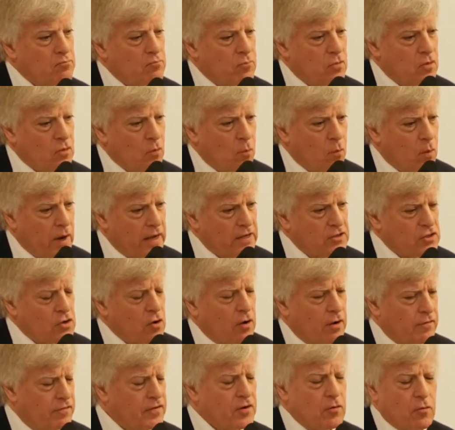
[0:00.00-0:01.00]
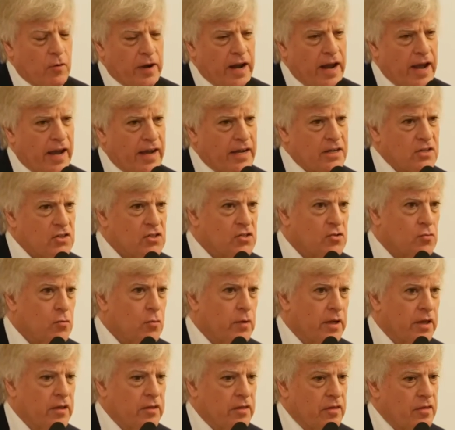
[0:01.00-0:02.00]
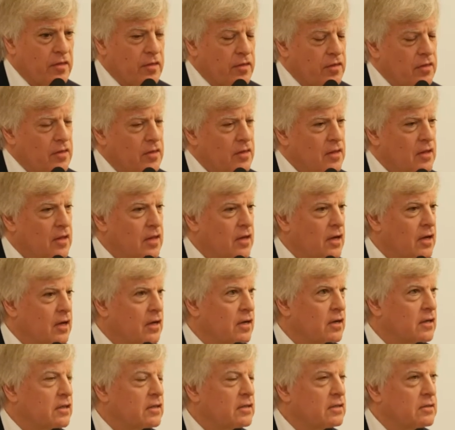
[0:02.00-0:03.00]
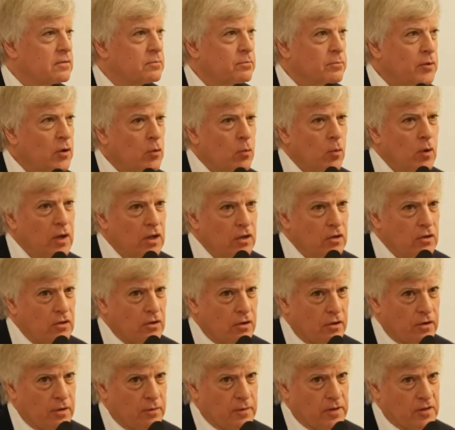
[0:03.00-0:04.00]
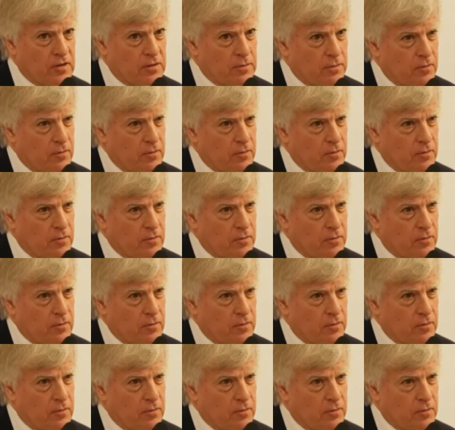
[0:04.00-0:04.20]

The West often reacts with bewilderment